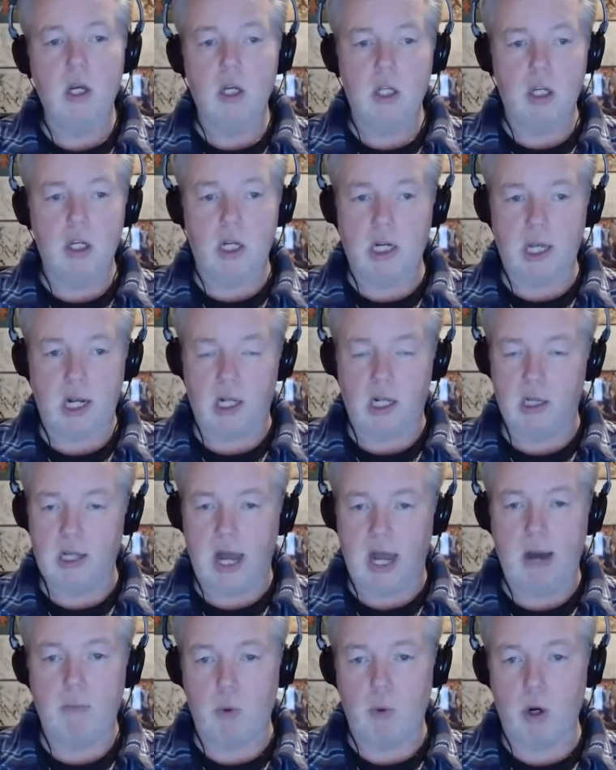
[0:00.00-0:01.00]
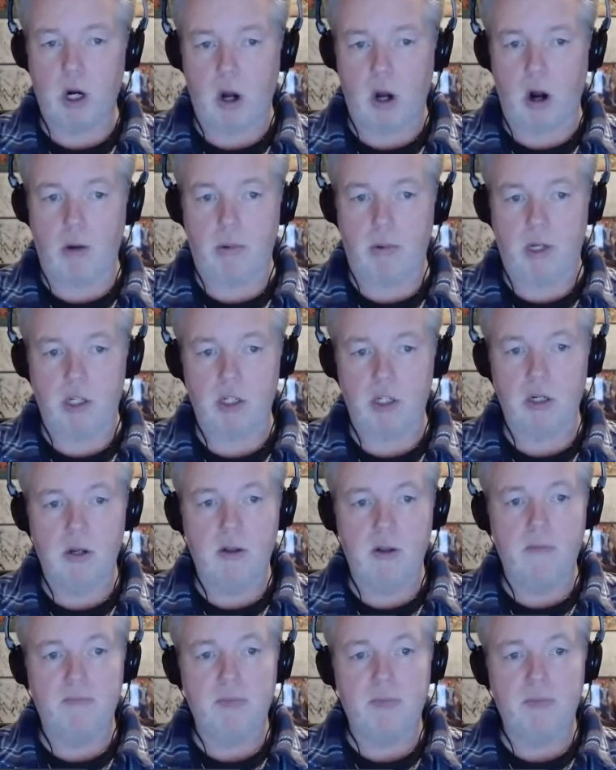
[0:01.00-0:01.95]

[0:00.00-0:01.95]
you're going to get a lot more garbage.